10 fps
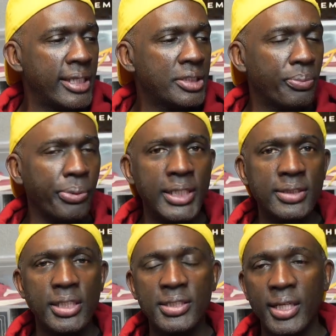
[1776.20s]
brings
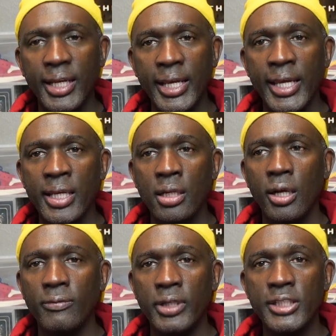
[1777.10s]
us to the end
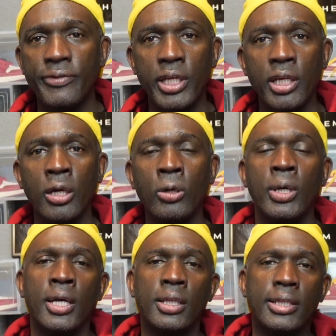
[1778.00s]
of this video.
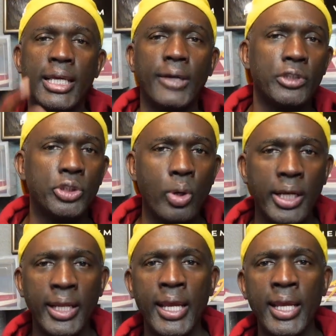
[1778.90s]
Thank you for joining
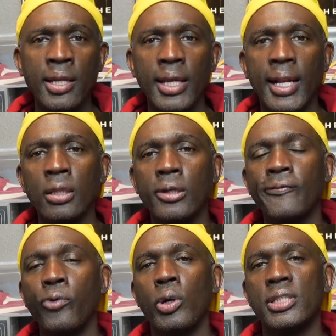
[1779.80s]
in, and I look
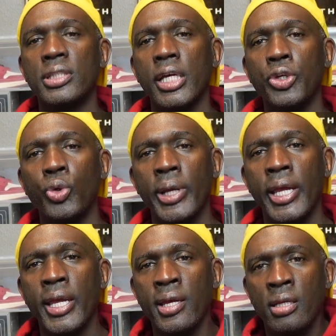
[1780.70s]
forward to seeing
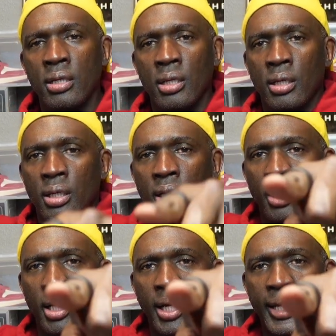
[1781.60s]
you
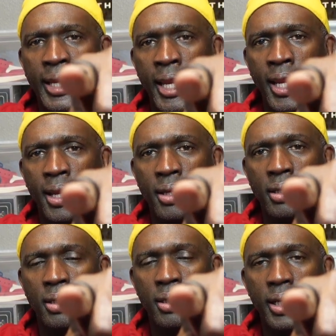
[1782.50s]
again
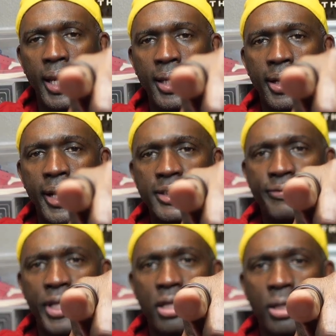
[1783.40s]
in the next
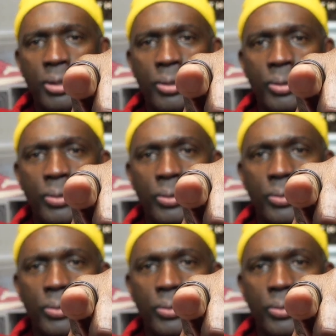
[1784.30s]
video.